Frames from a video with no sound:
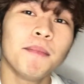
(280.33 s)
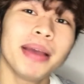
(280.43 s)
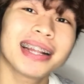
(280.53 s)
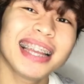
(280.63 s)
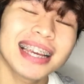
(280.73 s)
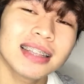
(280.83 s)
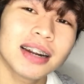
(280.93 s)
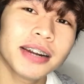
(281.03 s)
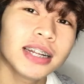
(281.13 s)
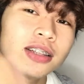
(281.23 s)
by clicking
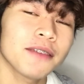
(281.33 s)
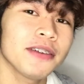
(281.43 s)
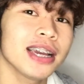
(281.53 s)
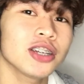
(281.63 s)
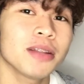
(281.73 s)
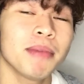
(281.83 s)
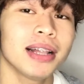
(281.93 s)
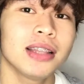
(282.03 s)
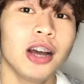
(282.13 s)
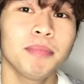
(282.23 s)
the ring notification
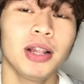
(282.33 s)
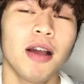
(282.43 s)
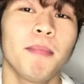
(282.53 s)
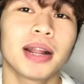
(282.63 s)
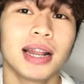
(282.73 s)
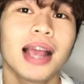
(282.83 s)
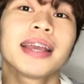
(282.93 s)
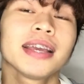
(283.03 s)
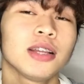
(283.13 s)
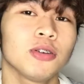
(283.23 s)
bell down below para
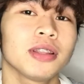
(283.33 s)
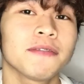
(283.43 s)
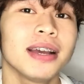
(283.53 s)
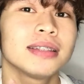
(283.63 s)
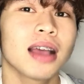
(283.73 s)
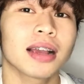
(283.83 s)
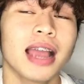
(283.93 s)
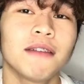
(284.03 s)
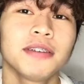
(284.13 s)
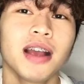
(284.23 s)
lagi kayong notified sa
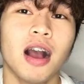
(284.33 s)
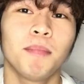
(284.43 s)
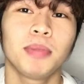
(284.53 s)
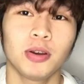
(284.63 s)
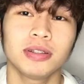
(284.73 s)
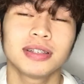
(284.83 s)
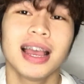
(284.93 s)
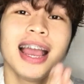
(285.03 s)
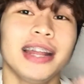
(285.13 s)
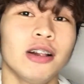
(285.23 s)
aking every upload.
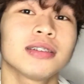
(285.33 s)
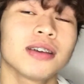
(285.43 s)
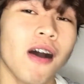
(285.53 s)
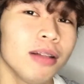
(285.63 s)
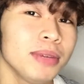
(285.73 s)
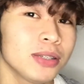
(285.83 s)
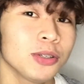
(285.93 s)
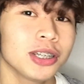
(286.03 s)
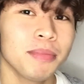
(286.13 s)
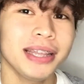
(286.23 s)
And also, all my
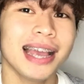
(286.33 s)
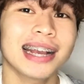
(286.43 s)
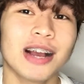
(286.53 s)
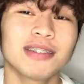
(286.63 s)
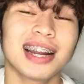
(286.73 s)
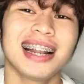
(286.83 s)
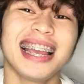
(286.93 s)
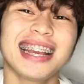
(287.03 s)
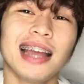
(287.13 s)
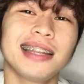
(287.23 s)
social media accounts are
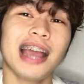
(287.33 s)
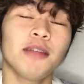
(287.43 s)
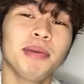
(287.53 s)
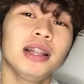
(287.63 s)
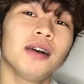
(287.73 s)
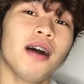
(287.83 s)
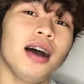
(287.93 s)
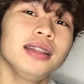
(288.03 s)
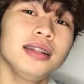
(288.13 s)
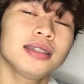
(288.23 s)
linked down below
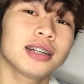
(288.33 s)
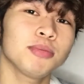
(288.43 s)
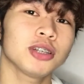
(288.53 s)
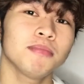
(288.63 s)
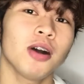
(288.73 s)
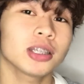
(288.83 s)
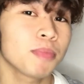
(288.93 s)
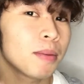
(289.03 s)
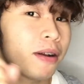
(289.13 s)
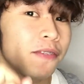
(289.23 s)
on the description box
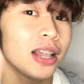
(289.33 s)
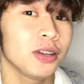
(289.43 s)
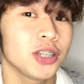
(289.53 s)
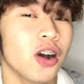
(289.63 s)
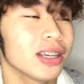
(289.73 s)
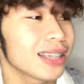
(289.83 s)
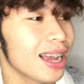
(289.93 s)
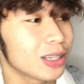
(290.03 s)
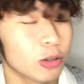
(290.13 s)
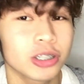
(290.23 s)
para ma-follow nyo ako sa
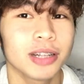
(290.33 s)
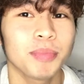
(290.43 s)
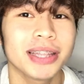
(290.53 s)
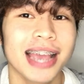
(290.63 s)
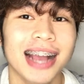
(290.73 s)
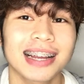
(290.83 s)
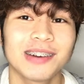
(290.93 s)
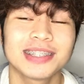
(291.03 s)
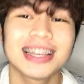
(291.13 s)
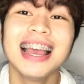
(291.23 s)
aking social media
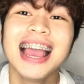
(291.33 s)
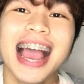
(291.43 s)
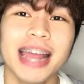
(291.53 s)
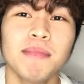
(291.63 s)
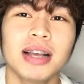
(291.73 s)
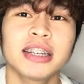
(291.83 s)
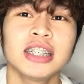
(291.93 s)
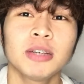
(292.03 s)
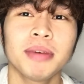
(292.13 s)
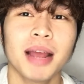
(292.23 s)
account. And mga
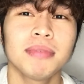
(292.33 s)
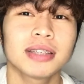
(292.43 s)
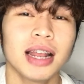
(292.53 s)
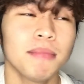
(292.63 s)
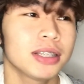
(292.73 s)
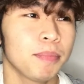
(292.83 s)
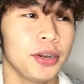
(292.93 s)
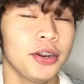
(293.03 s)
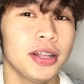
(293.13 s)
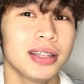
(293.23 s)
sirs, maraming salamat sa
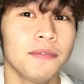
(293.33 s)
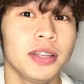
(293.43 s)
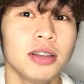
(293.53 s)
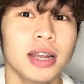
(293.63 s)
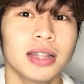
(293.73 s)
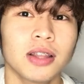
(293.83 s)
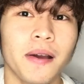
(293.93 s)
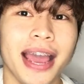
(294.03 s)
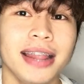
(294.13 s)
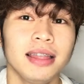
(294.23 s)
panonood ng video na
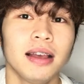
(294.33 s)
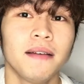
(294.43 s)
ito, and